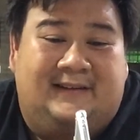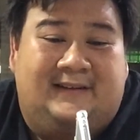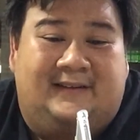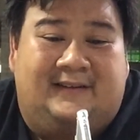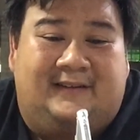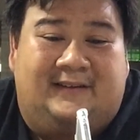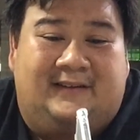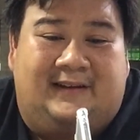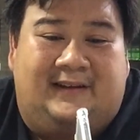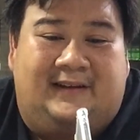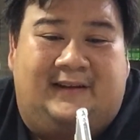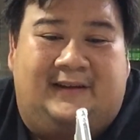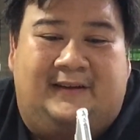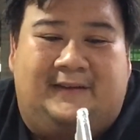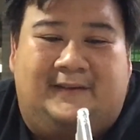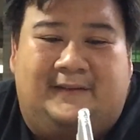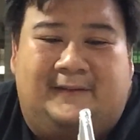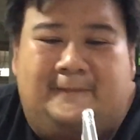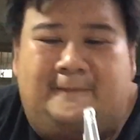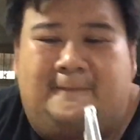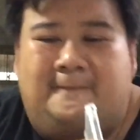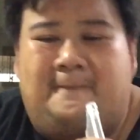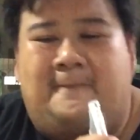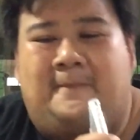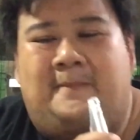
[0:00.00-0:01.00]
Okay?
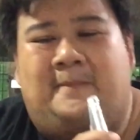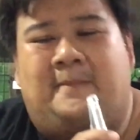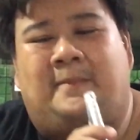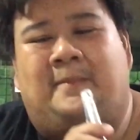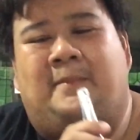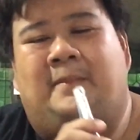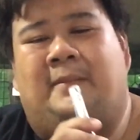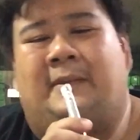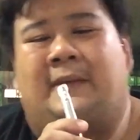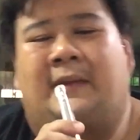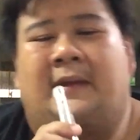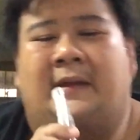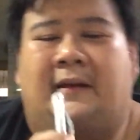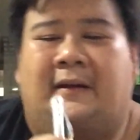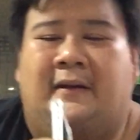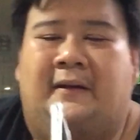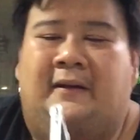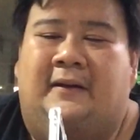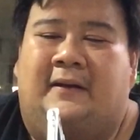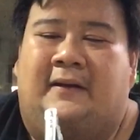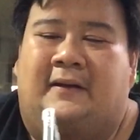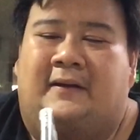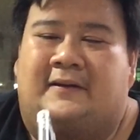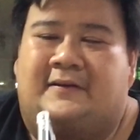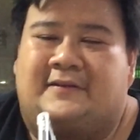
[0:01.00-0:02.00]

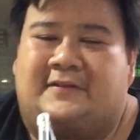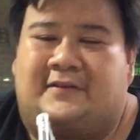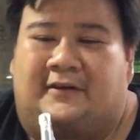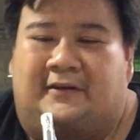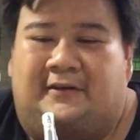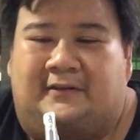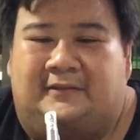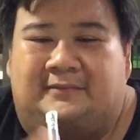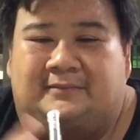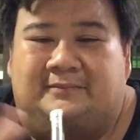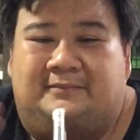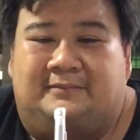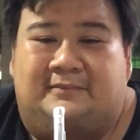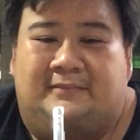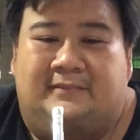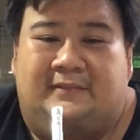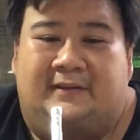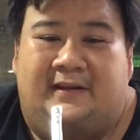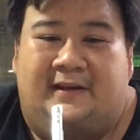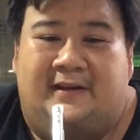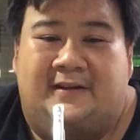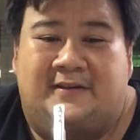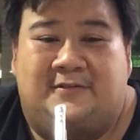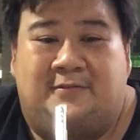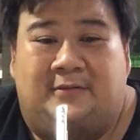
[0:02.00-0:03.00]
So,
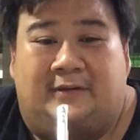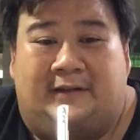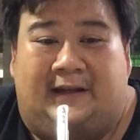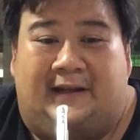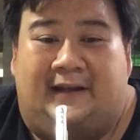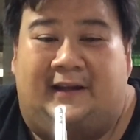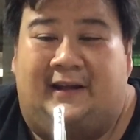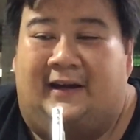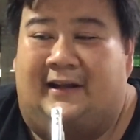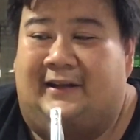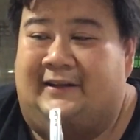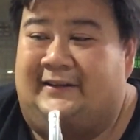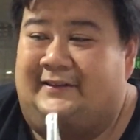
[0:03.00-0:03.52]
here's what I got.